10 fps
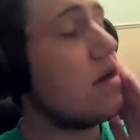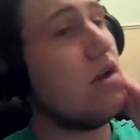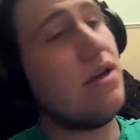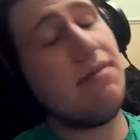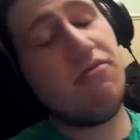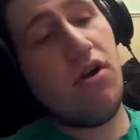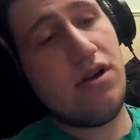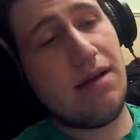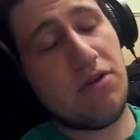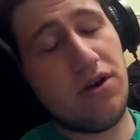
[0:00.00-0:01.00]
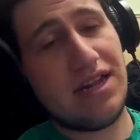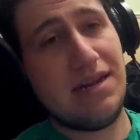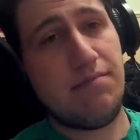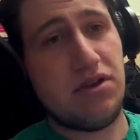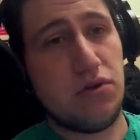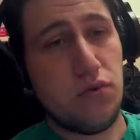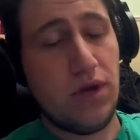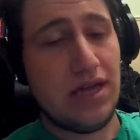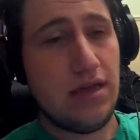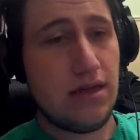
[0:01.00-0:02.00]
don't get me wrong, I'm going to keep
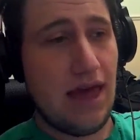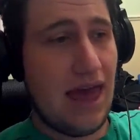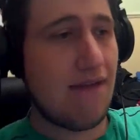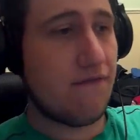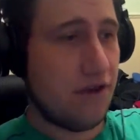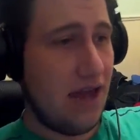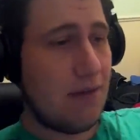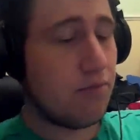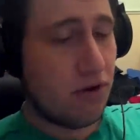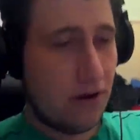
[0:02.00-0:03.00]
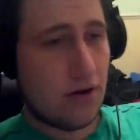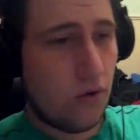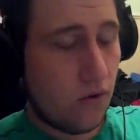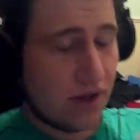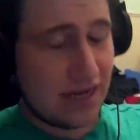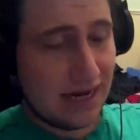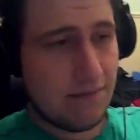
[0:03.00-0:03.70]
doing every April and August,